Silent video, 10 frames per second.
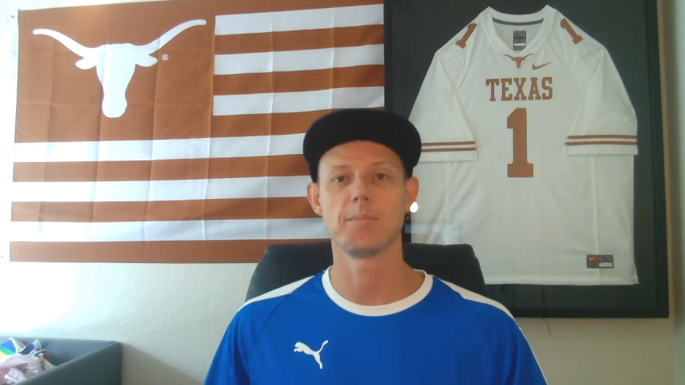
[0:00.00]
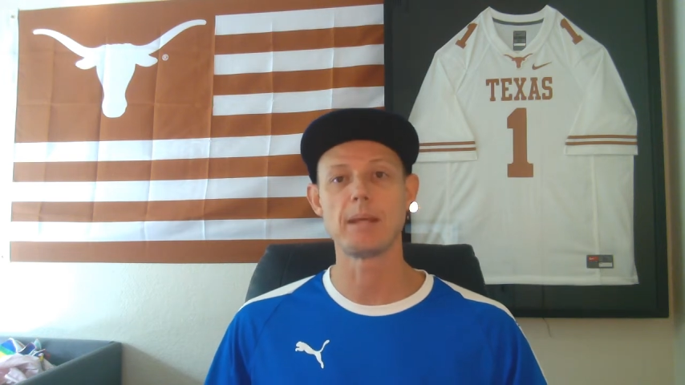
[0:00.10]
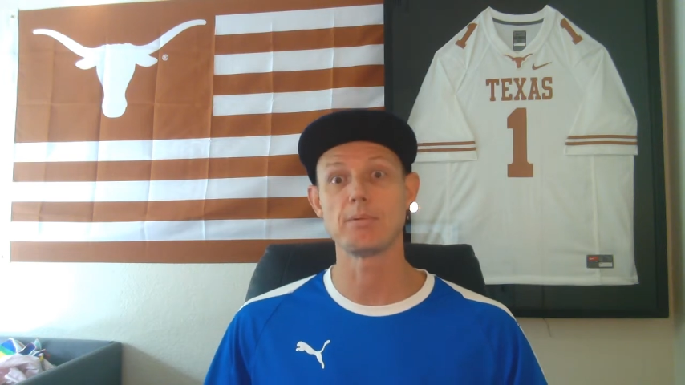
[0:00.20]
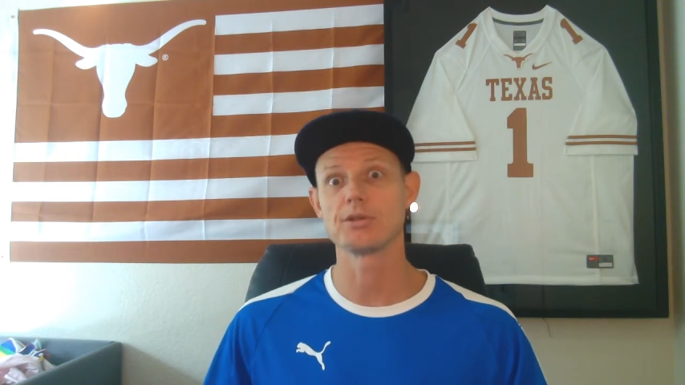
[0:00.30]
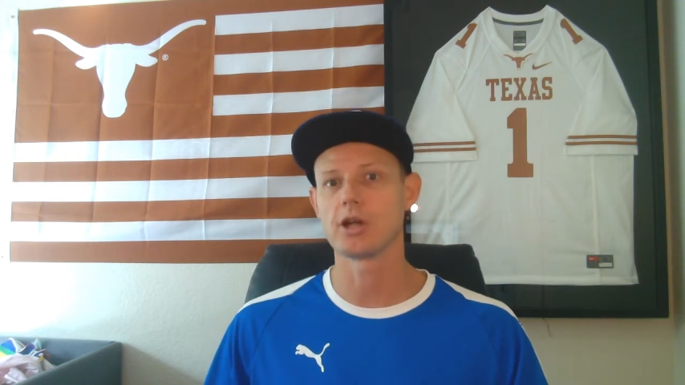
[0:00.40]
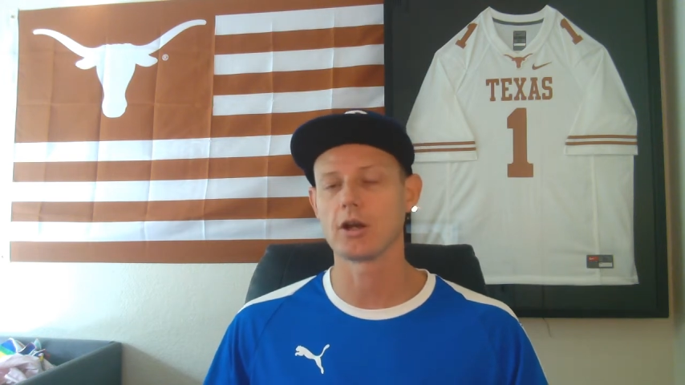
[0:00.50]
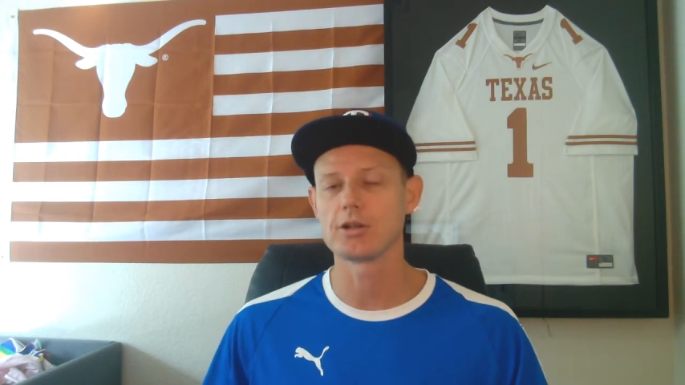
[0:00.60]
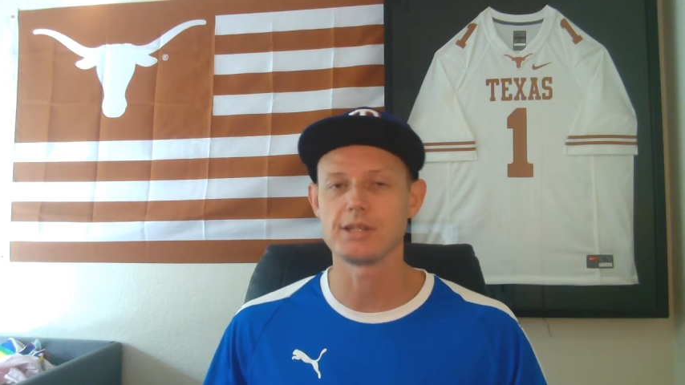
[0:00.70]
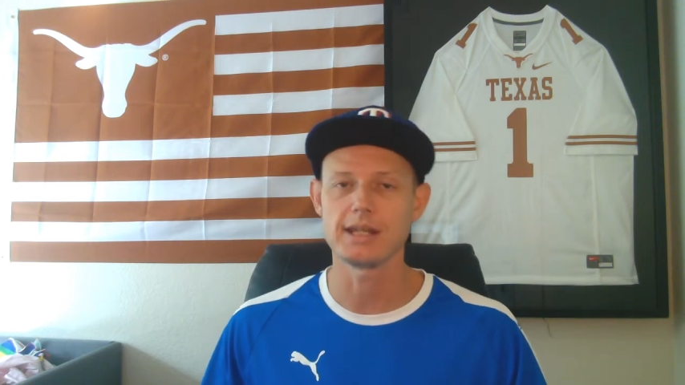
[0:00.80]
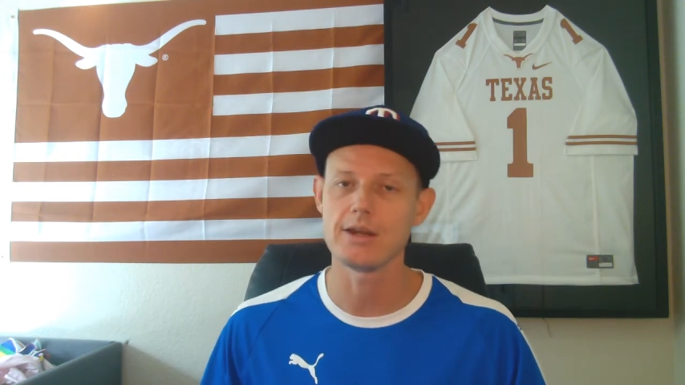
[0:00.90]
people starts
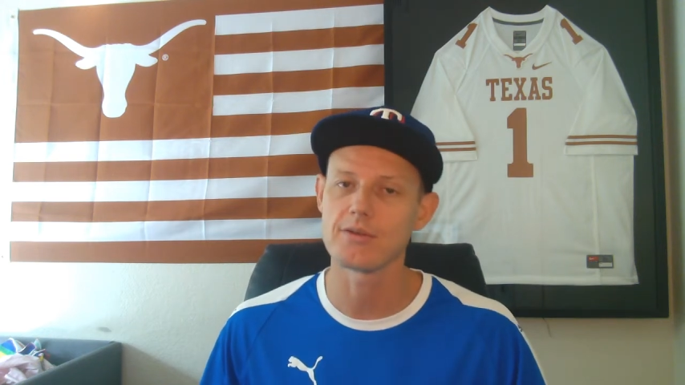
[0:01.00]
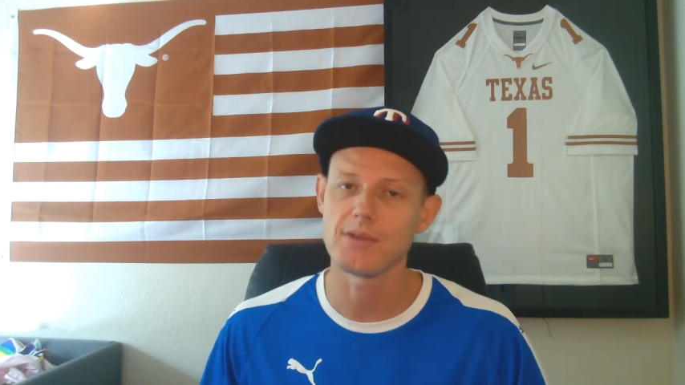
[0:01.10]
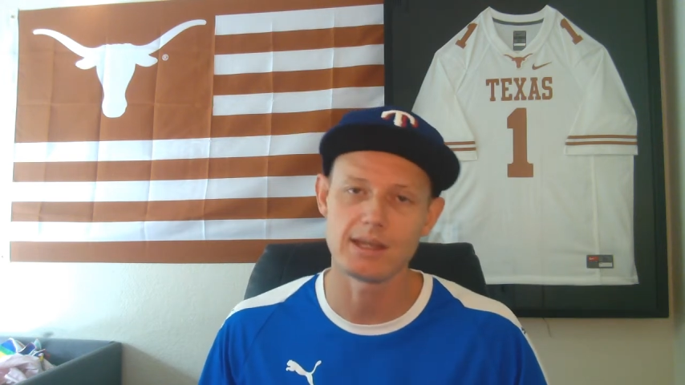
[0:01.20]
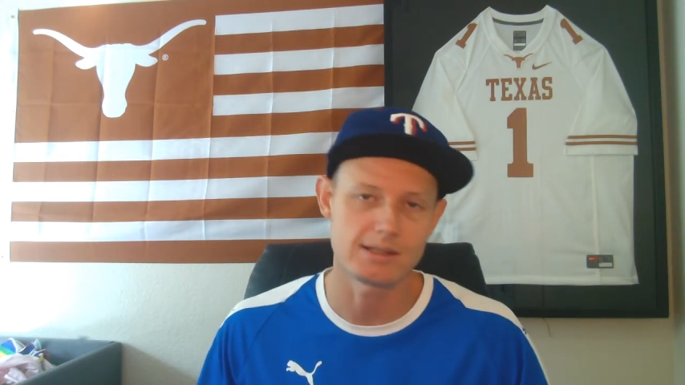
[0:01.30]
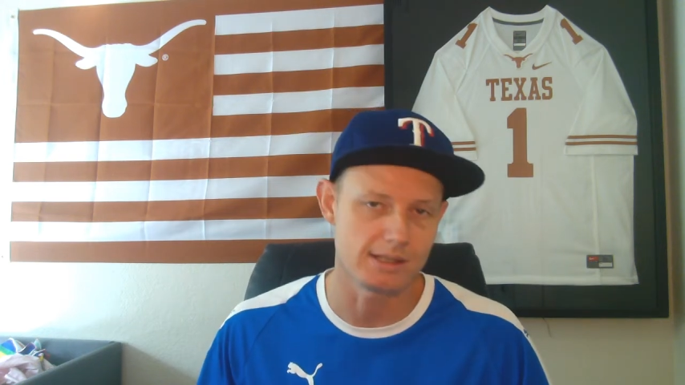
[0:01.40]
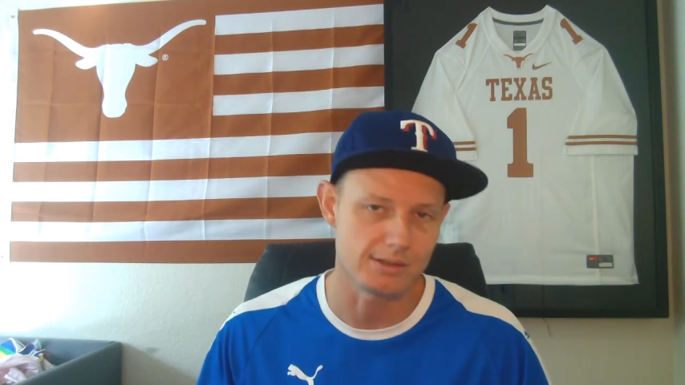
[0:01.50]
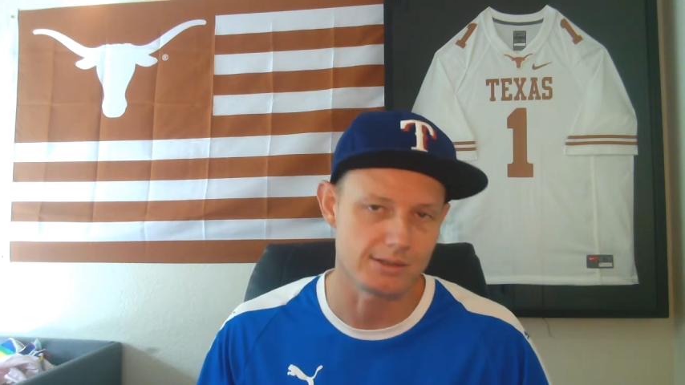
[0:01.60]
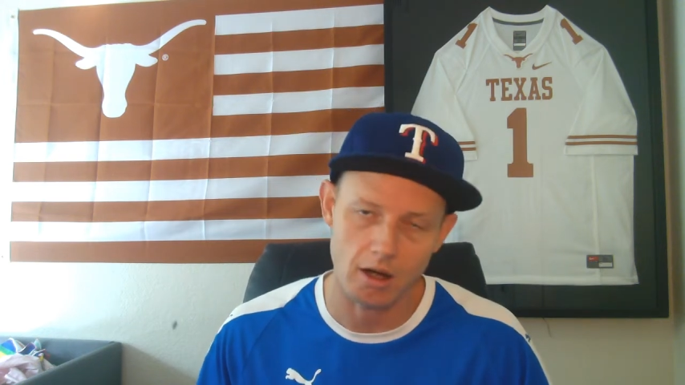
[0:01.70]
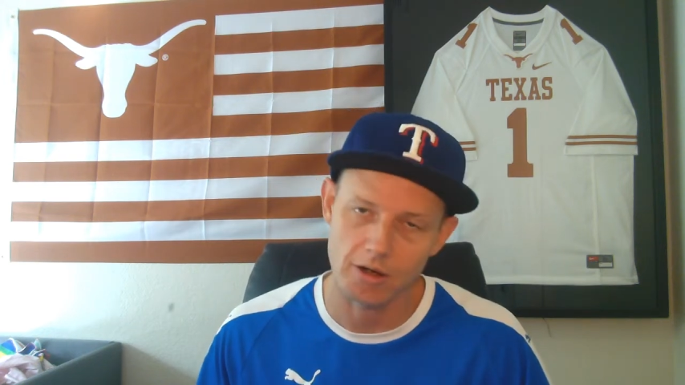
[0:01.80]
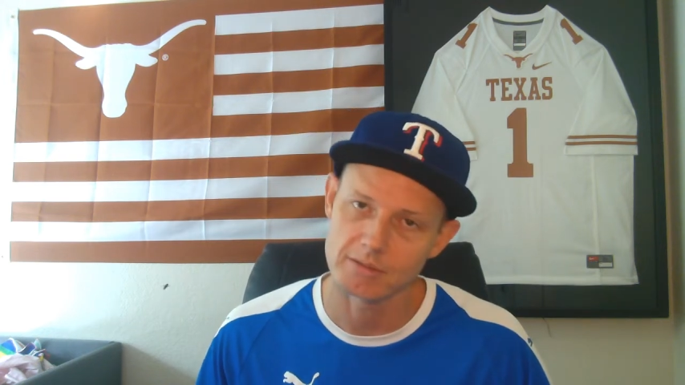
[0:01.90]
to hear things, it's
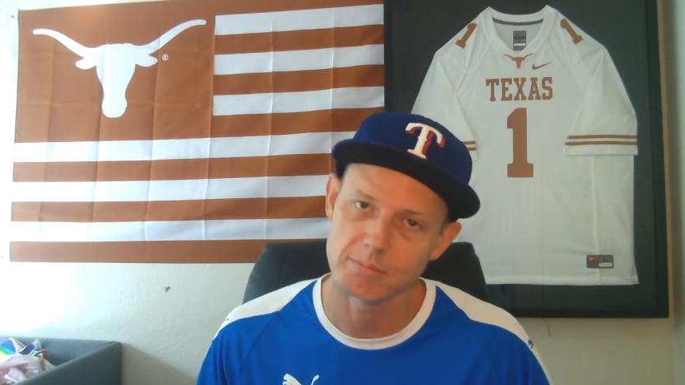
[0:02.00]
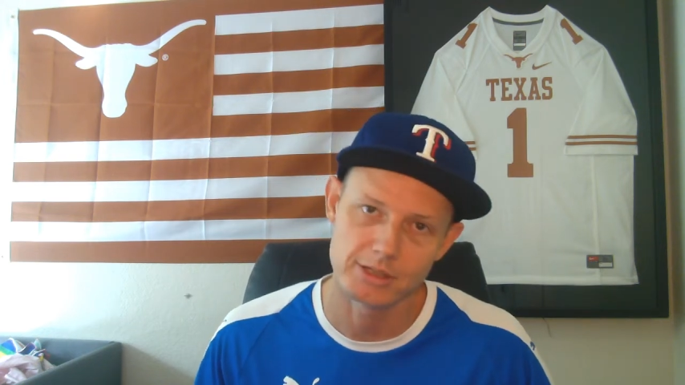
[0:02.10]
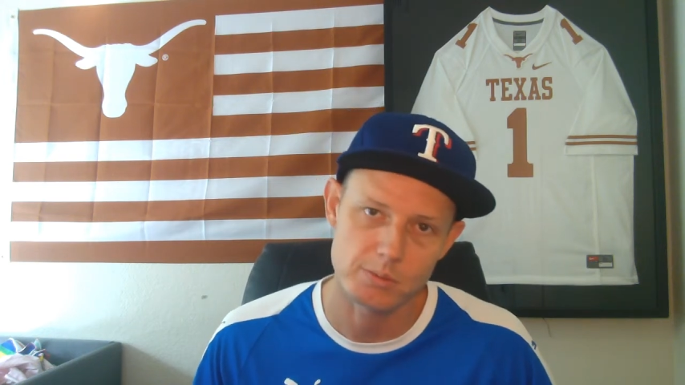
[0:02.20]
already pretty